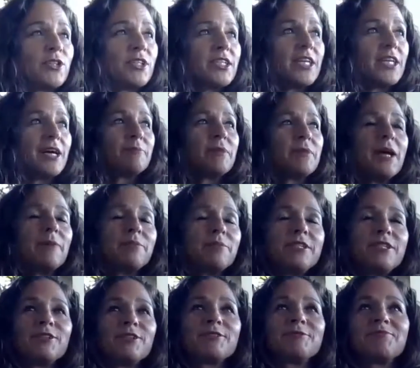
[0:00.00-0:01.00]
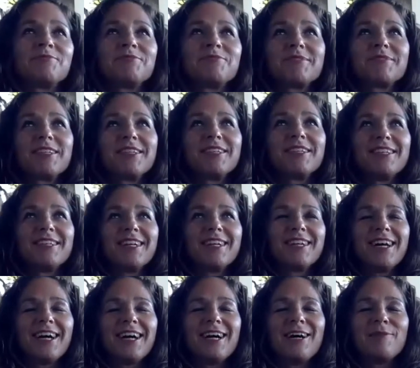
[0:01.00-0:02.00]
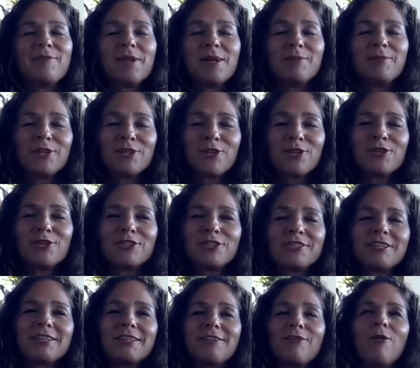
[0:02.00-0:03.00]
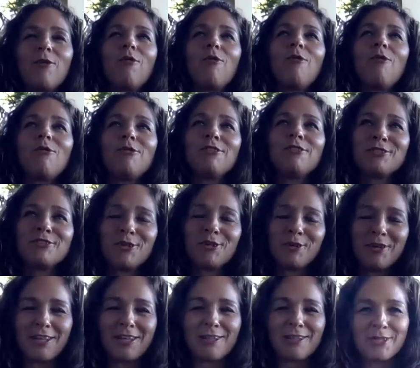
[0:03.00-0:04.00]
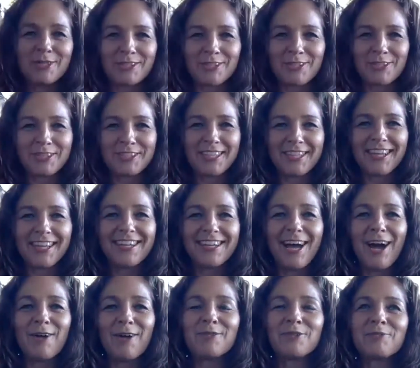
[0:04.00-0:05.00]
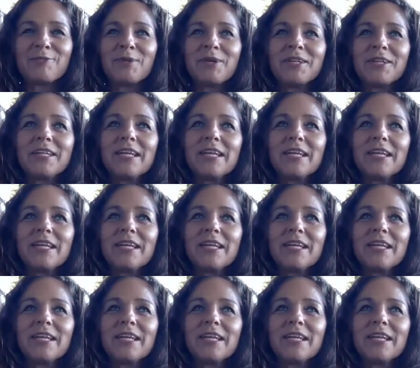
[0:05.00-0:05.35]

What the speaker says: Yeah, happy to. I'm not going to say the whole story, otherwise it's going to take an hour, but